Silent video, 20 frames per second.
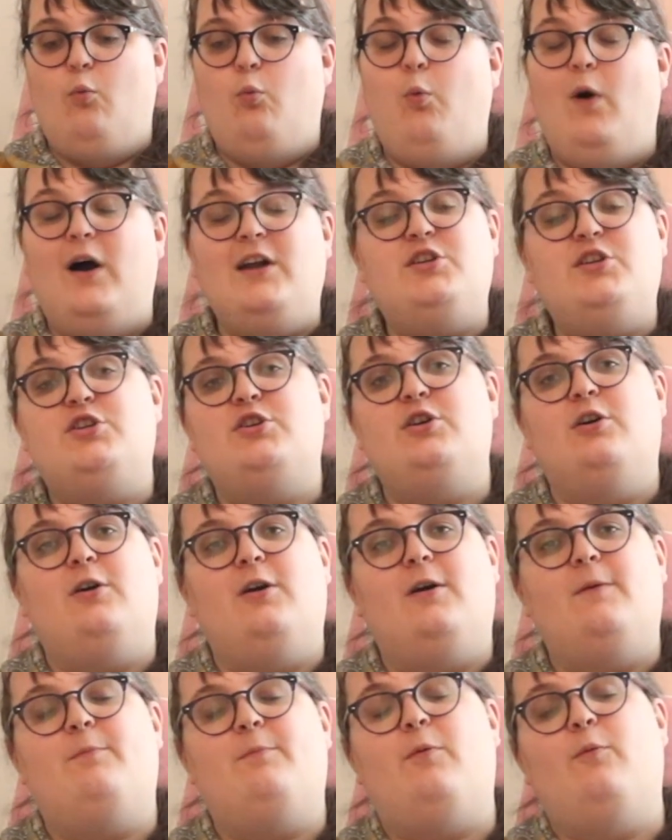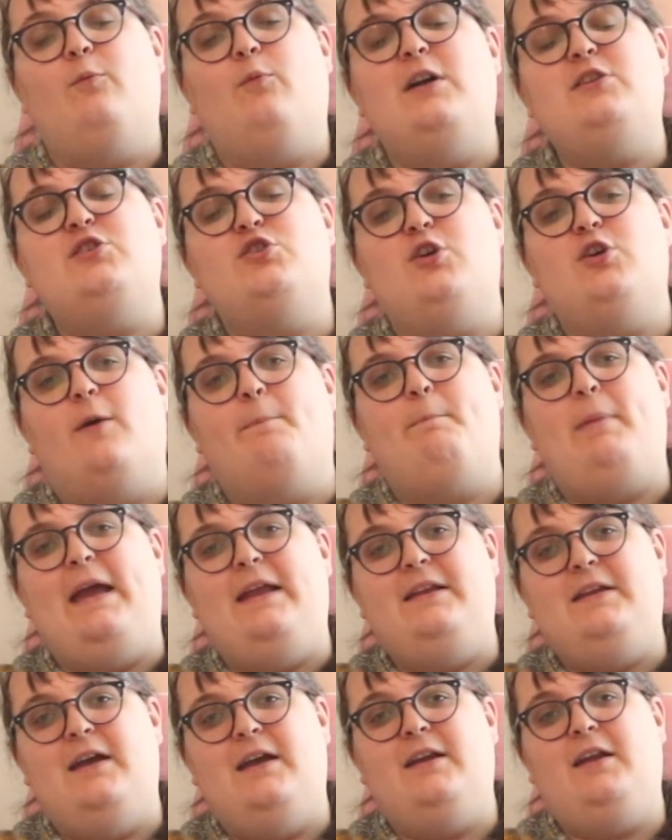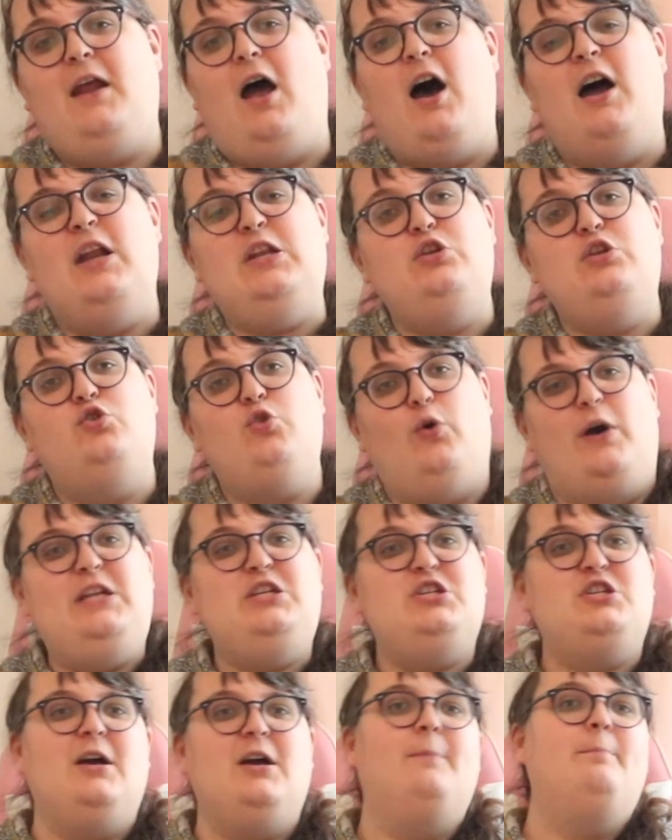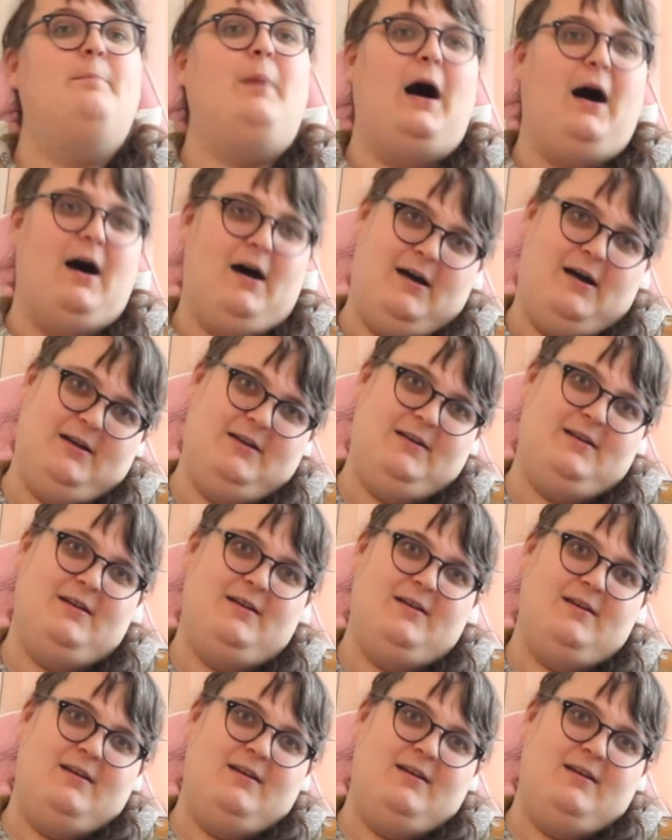what's your opinion on Deutsche Bahn?